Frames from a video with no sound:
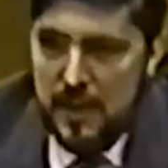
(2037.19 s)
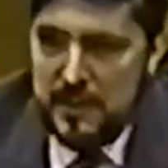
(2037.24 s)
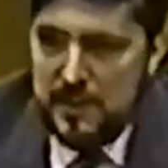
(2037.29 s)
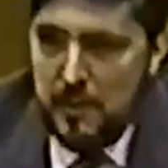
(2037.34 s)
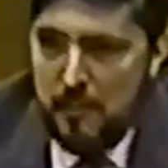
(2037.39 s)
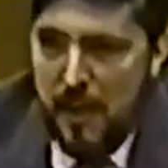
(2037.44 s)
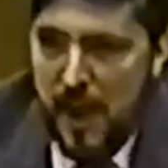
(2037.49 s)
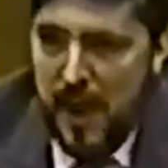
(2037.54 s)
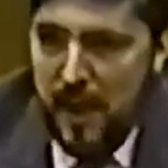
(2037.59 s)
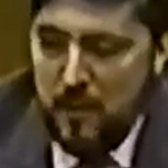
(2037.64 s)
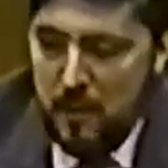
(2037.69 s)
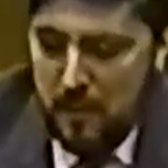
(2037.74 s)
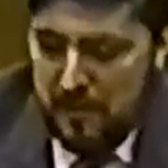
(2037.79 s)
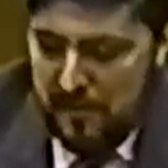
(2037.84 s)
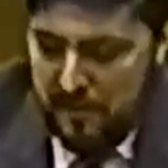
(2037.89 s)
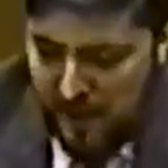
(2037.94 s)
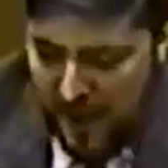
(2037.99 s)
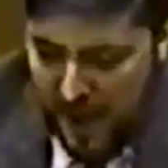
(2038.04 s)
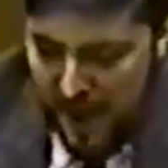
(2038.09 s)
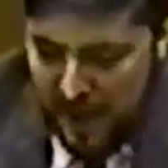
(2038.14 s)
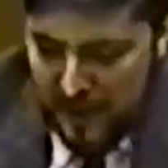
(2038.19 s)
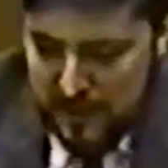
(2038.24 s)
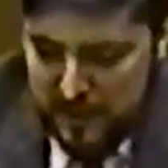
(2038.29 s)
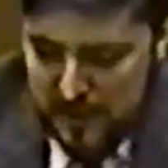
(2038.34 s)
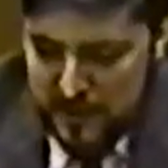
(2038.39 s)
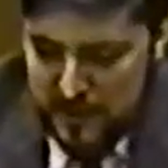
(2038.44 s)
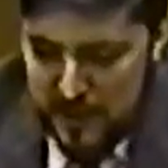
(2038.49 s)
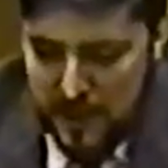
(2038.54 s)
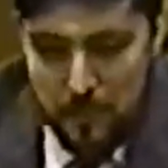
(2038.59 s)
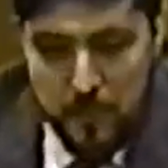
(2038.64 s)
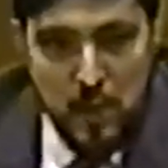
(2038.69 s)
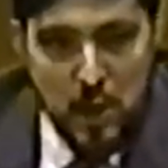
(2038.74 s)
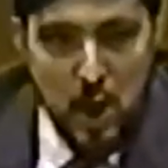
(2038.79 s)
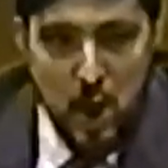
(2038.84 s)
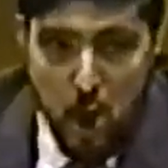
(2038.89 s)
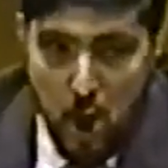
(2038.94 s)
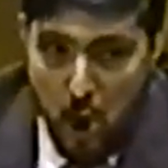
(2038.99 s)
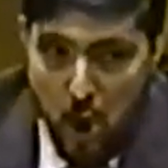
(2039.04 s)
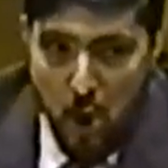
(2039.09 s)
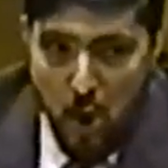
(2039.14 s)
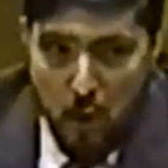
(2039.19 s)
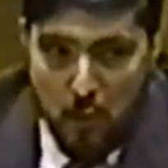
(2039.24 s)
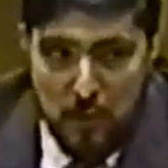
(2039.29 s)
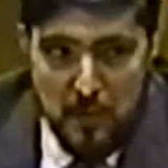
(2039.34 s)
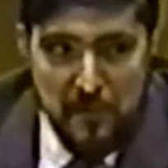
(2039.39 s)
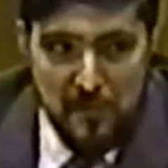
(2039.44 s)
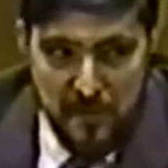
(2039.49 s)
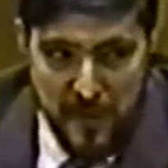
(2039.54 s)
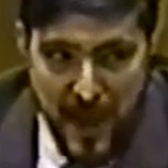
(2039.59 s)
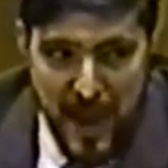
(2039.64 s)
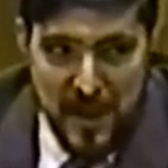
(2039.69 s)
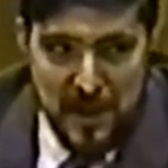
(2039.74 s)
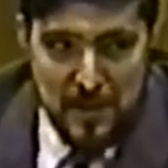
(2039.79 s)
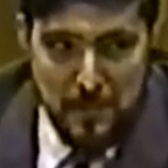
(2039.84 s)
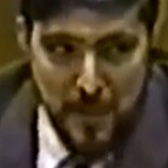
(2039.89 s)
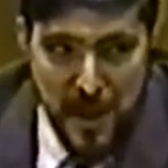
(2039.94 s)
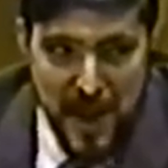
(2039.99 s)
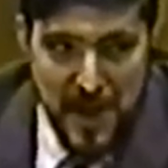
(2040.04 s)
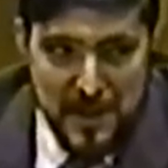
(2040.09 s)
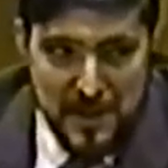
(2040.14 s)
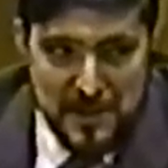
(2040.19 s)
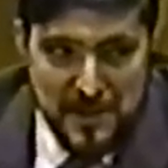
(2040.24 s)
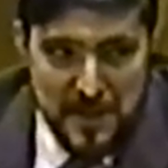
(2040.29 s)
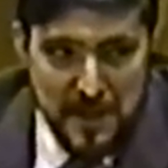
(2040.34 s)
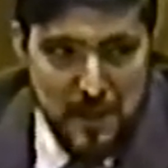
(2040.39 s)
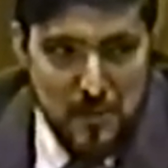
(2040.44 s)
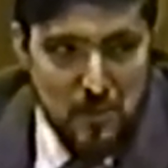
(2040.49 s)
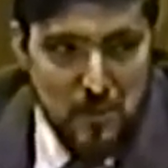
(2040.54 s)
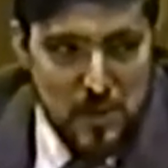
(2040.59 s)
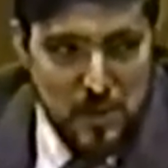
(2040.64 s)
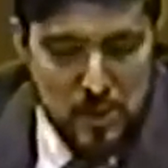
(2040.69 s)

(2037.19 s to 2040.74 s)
As a matter of fact, something called Fact Magazine,